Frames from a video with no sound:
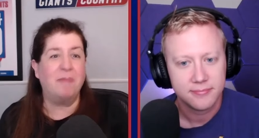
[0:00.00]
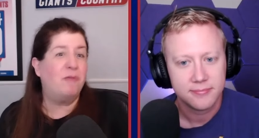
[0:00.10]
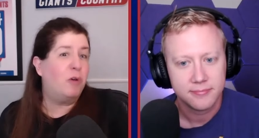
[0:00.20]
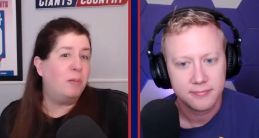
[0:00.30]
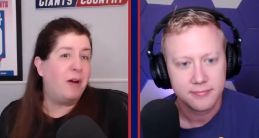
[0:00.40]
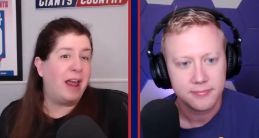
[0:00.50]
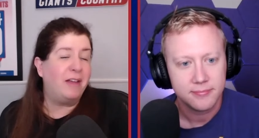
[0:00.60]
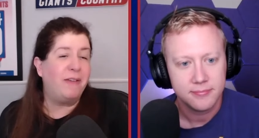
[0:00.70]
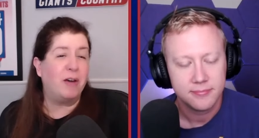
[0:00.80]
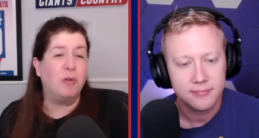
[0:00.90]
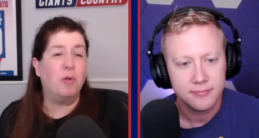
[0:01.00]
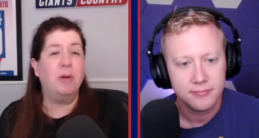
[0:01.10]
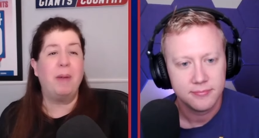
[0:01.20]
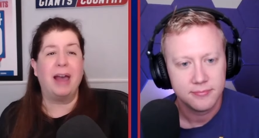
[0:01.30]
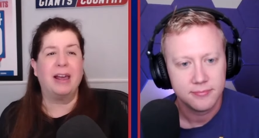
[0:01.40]
Speaker 1: Former NFL
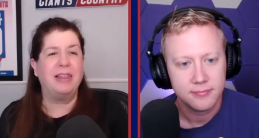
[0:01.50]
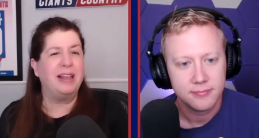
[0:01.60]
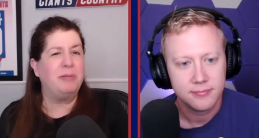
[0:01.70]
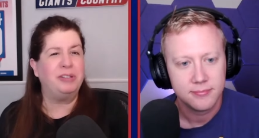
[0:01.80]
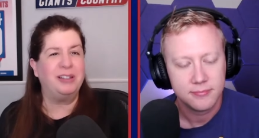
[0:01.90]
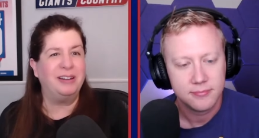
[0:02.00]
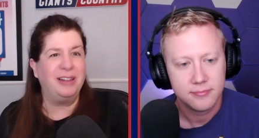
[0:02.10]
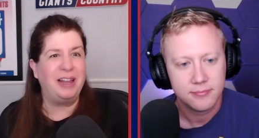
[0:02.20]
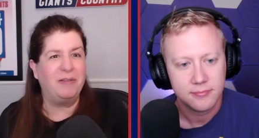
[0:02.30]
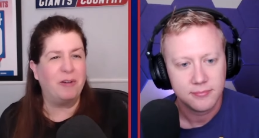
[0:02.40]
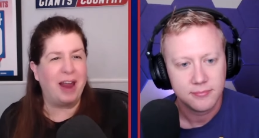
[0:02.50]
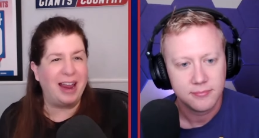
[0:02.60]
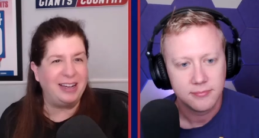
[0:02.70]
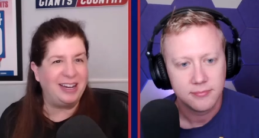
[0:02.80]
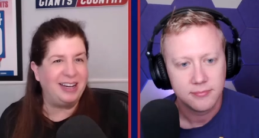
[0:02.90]
quarterback. I think he was in the league for
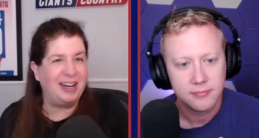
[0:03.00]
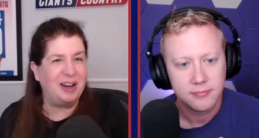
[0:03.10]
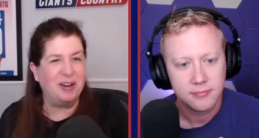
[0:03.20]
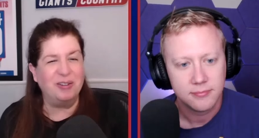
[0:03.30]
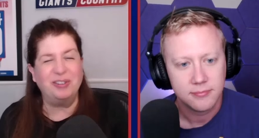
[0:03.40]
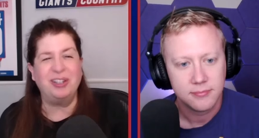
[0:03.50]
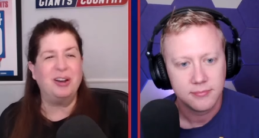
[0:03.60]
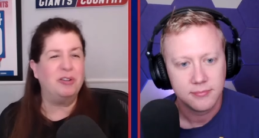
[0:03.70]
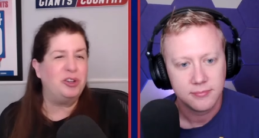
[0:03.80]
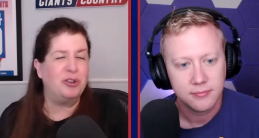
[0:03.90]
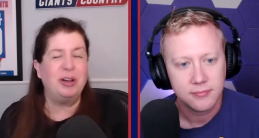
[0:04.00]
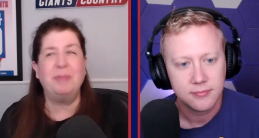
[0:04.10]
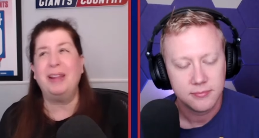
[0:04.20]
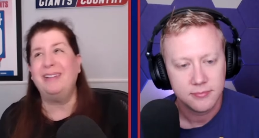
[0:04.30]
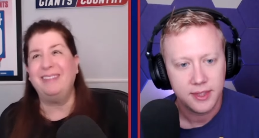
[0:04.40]
18 years, you know,
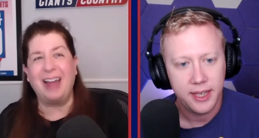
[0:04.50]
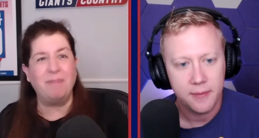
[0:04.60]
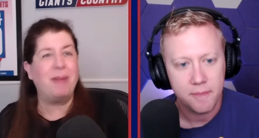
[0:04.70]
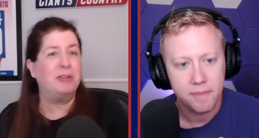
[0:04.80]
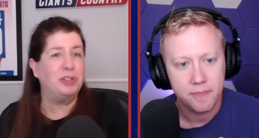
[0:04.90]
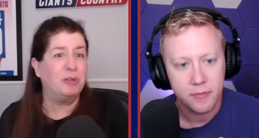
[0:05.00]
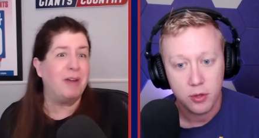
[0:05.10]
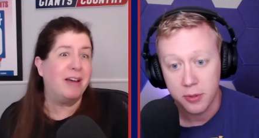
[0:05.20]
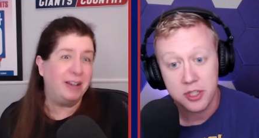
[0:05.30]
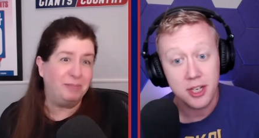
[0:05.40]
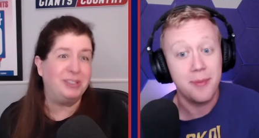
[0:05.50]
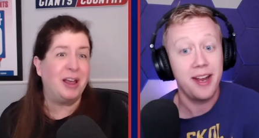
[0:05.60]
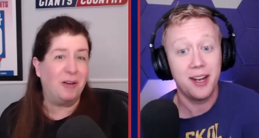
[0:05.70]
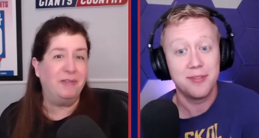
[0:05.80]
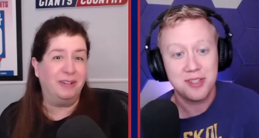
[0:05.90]
journeyman.
Speaker 2: Yeah. Former teammate
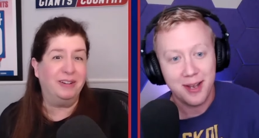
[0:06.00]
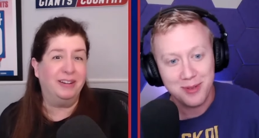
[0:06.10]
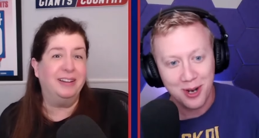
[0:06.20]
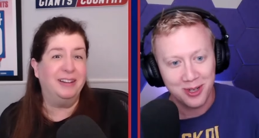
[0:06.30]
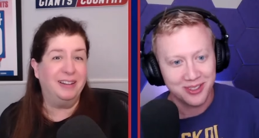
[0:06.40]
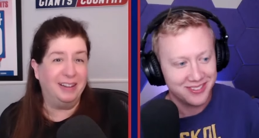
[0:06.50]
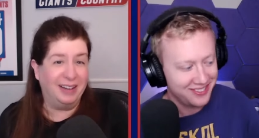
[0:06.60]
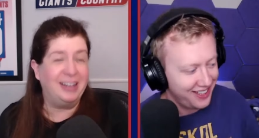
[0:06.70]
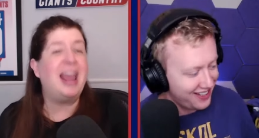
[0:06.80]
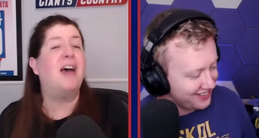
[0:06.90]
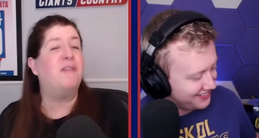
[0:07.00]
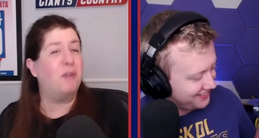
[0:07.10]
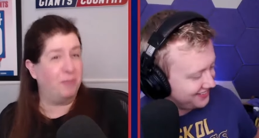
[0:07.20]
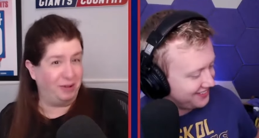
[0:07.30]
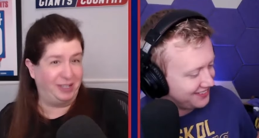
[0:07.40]
of Sam Darnold.
Speaker 1: Yeah. Yeah. Former